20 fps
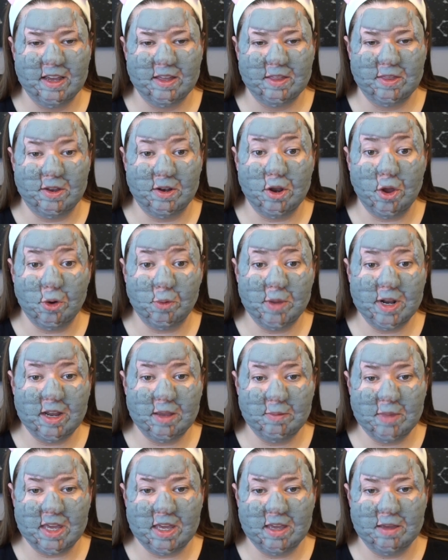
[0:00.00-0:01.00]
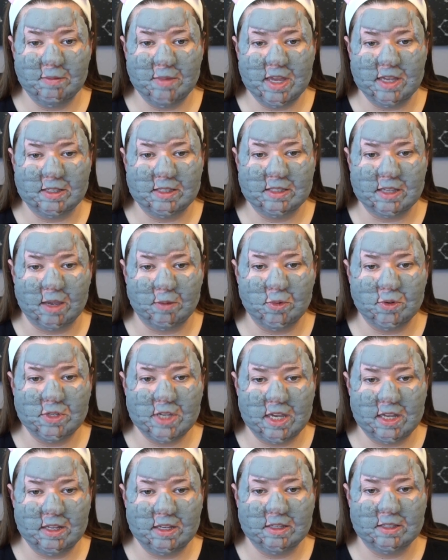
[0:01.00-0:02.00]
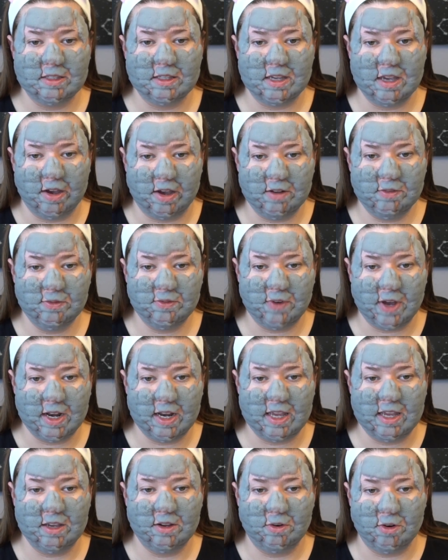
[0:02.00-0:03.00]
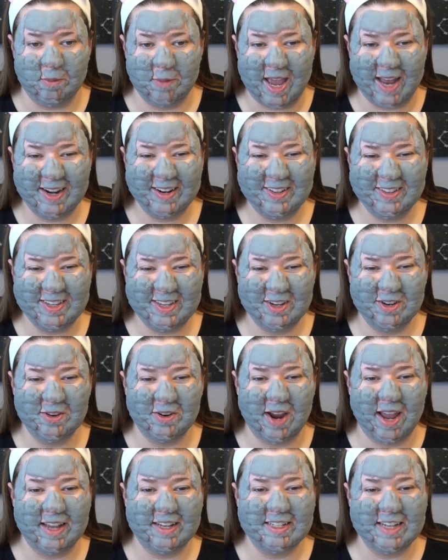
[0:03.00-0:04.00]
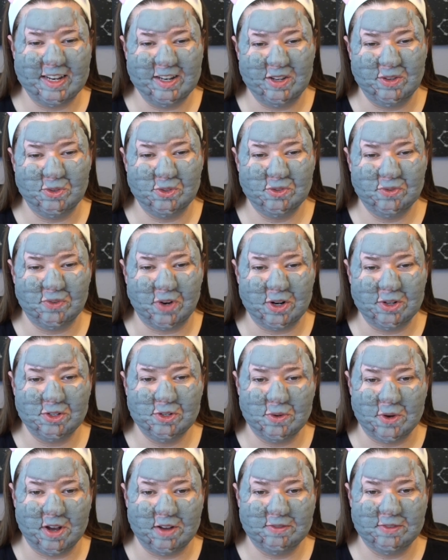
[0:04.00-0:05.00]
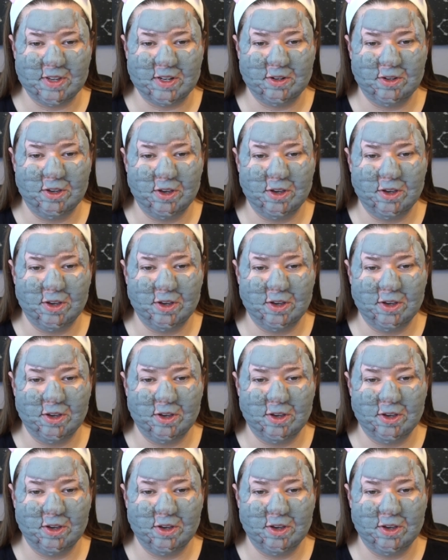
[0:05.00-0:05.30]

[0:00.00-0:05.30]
The nobody meme is simultaneously unfunny, grammatically incorrect, and used far too often.